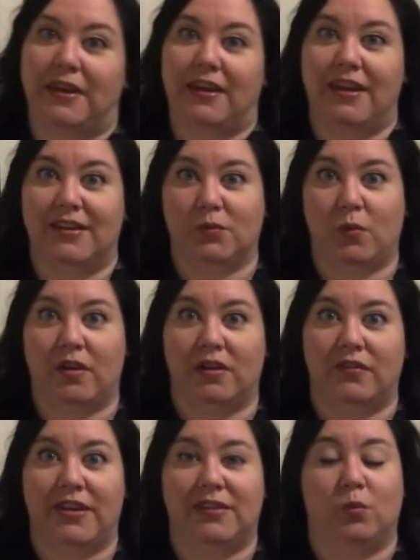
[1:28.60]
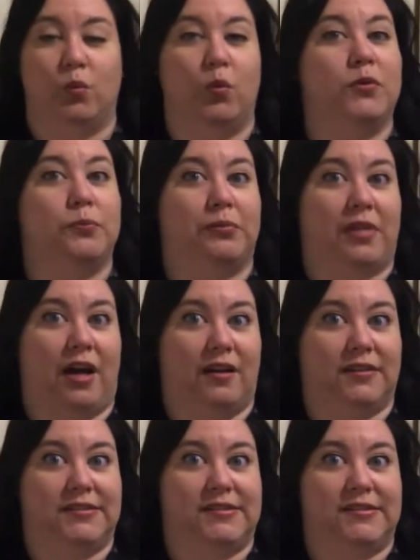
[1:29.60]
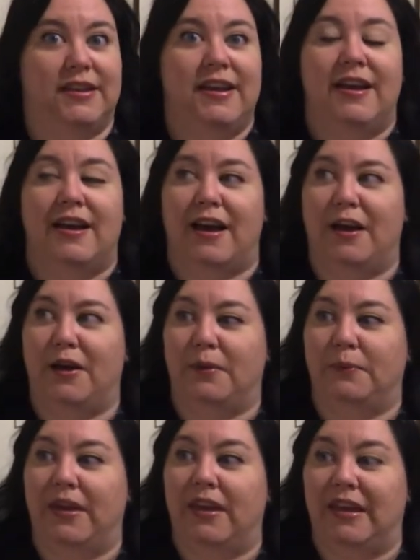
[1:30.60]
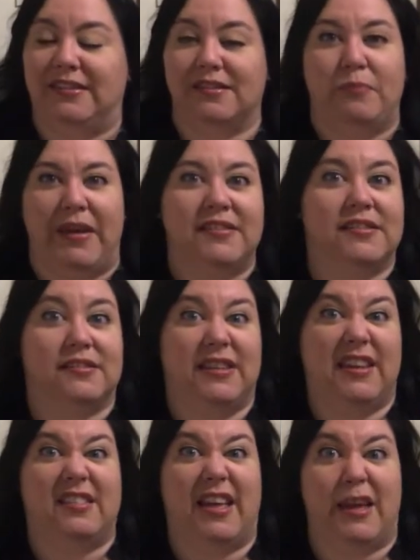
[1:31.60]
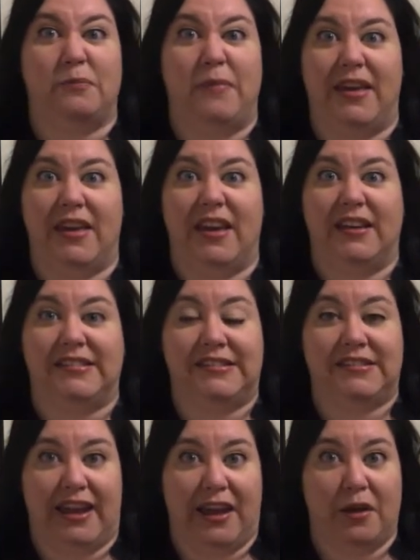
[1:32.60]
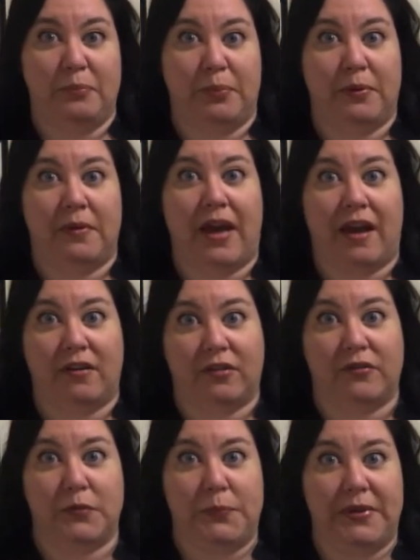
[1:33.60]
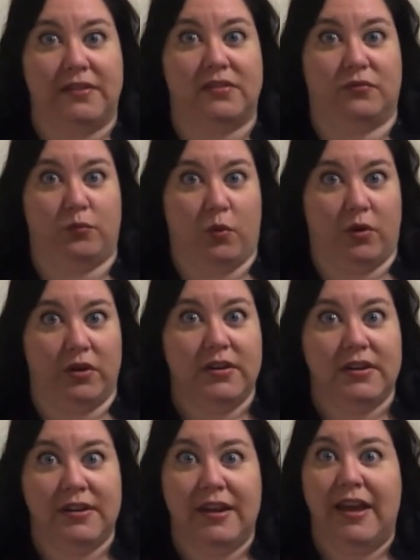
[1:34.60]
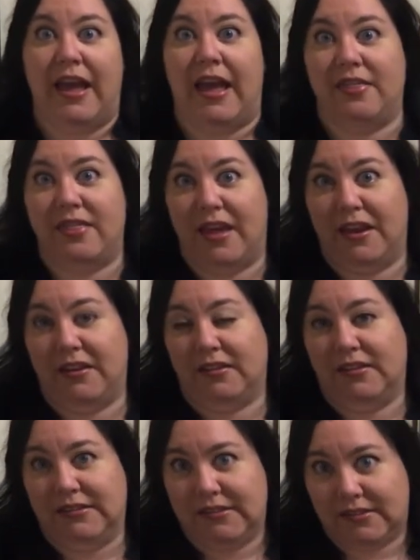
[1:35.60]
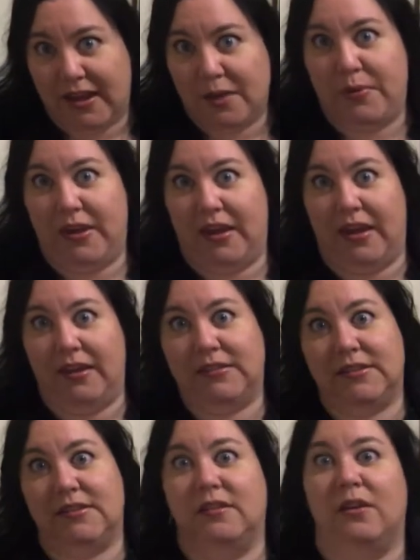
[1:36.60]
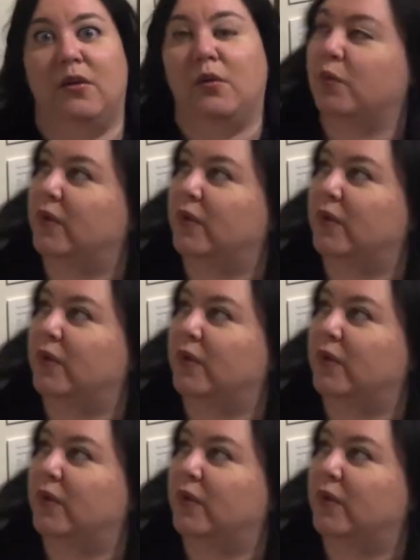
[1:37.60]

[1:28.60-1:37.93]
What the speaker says: is one of his wood blocks. It's basically like making a stamp out of a piece of wood and then stamping it with